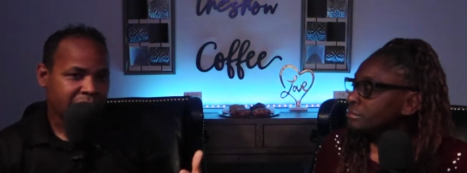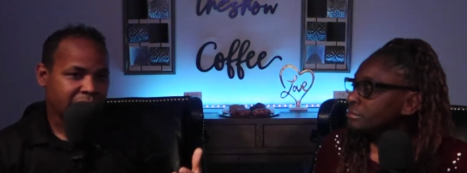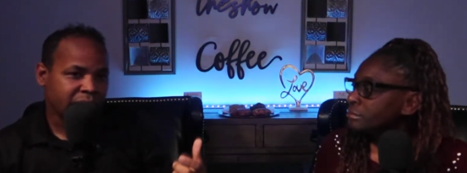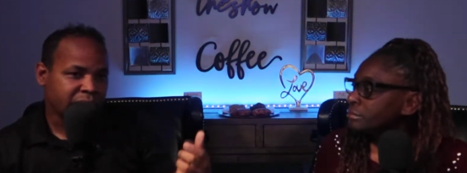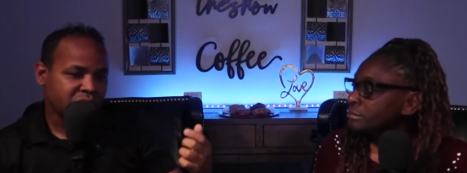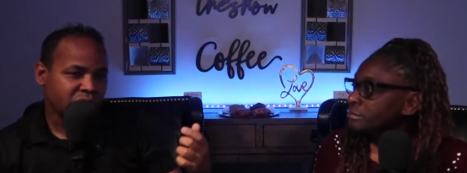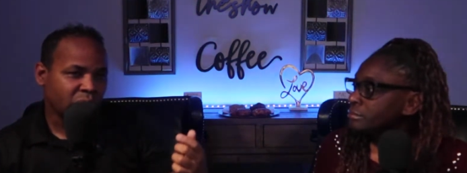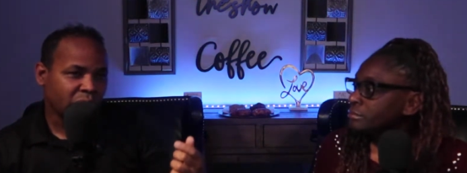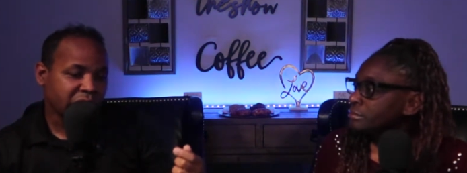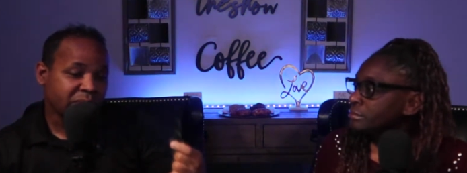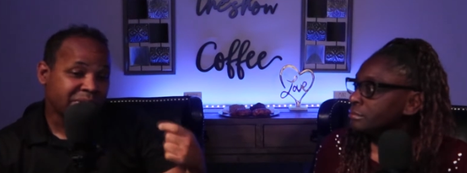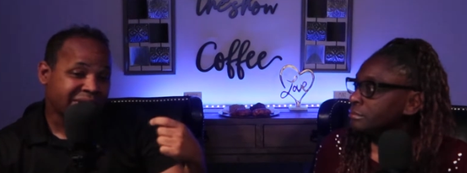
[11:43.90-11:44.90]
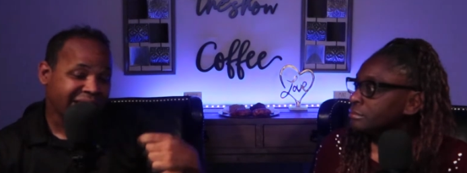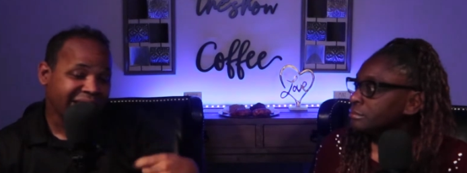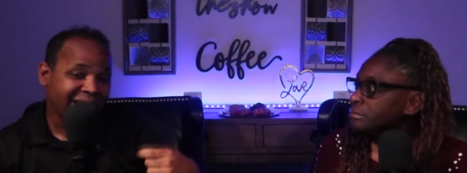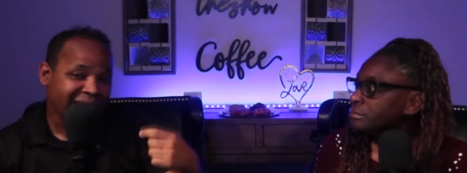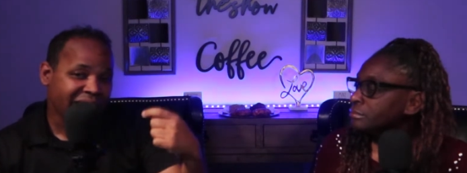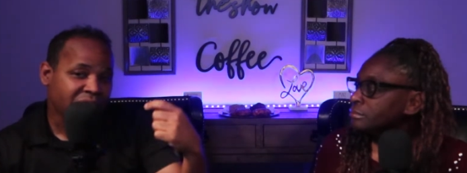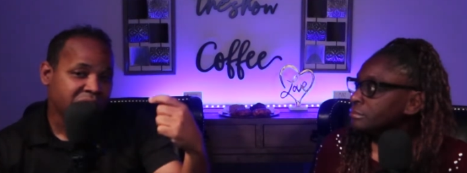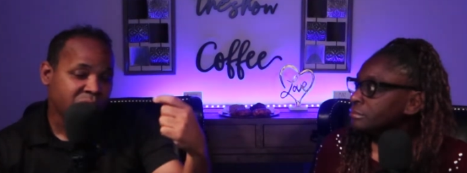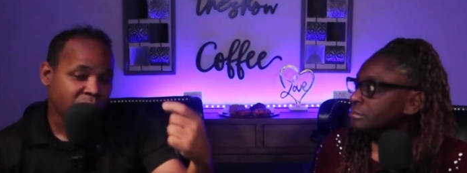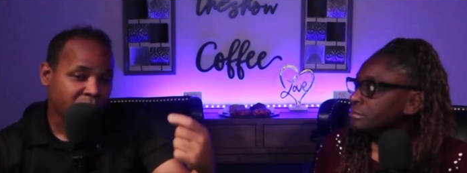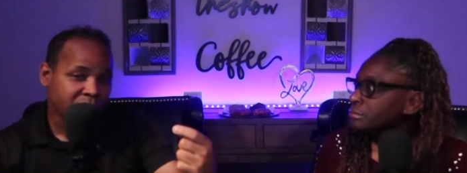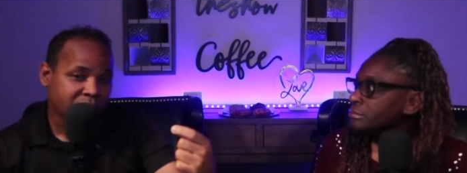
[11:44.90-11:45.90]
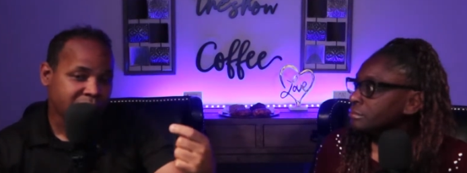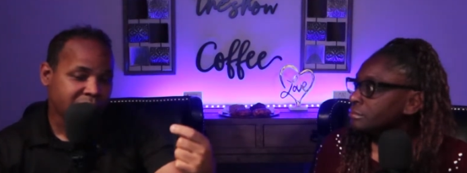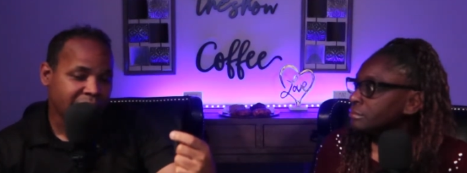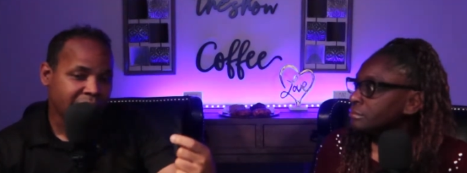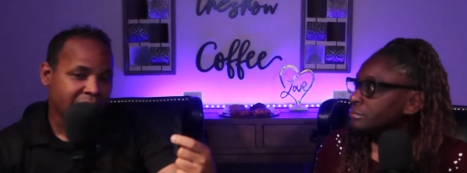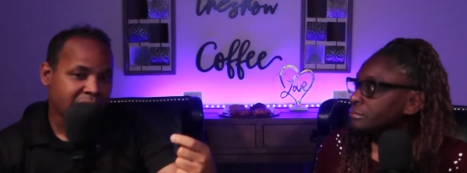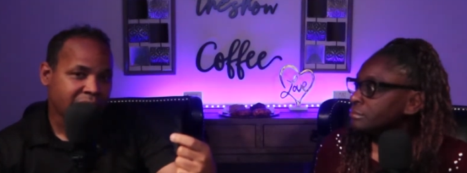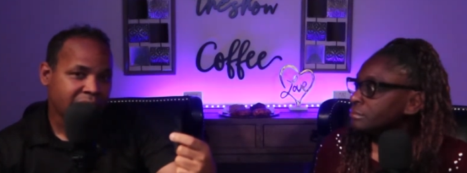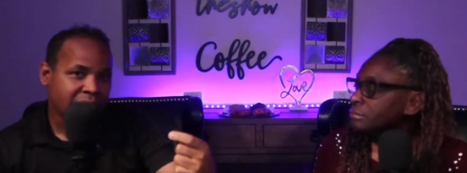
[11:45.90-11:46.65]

Speaker 1: And so him saying it how he wanted to say it,